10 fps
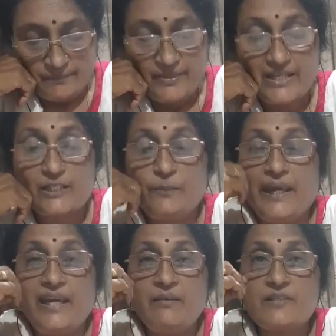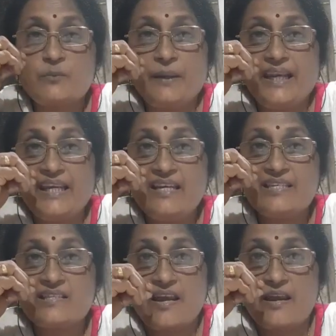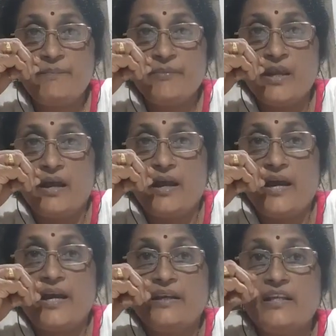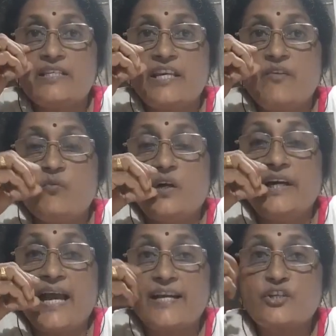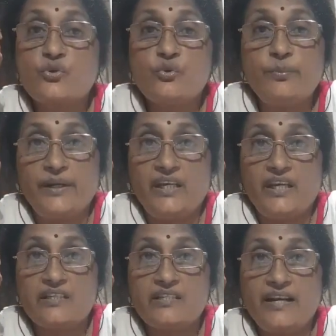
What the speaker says: the spelling is same and the same word has two meanings.